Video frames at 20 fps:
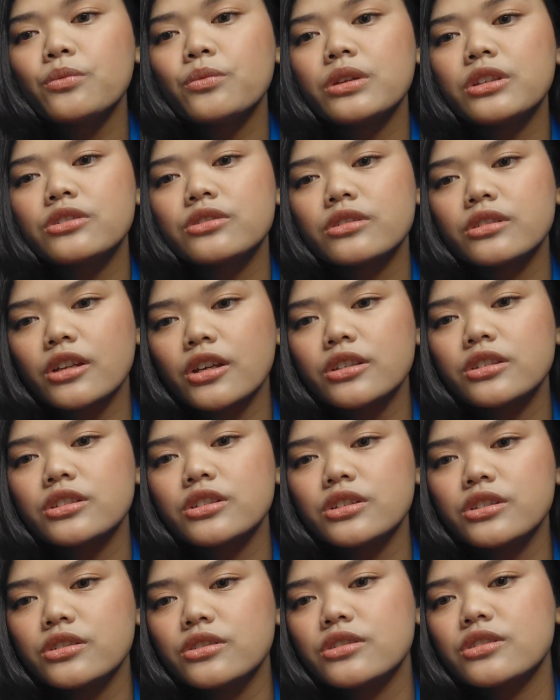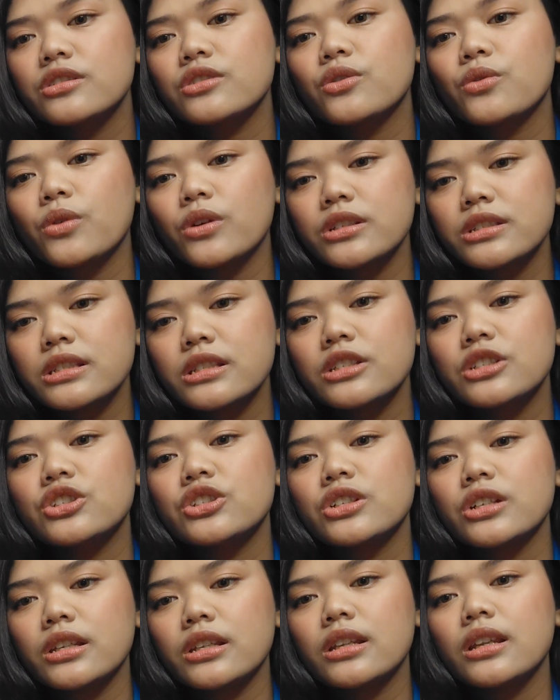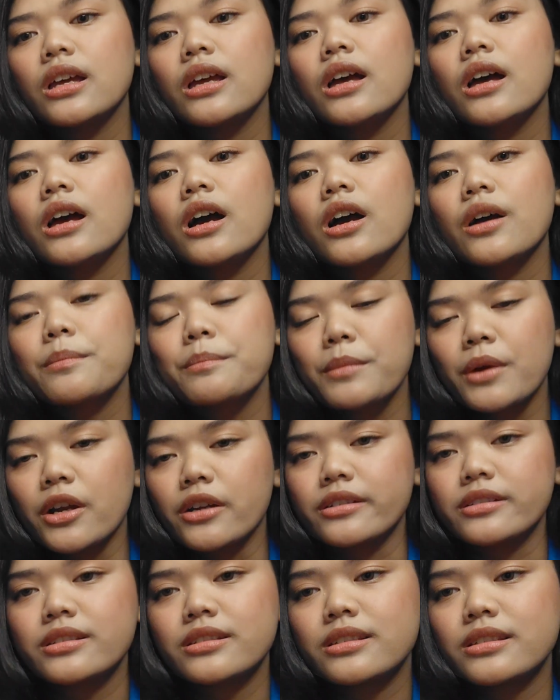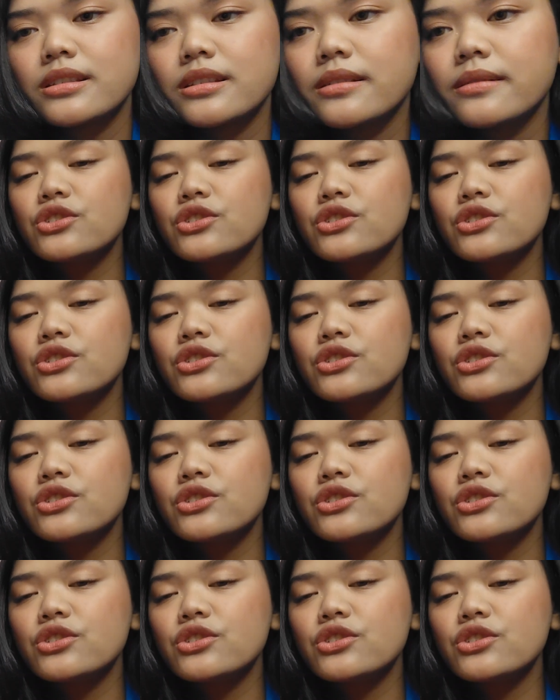We do not use quotation marks.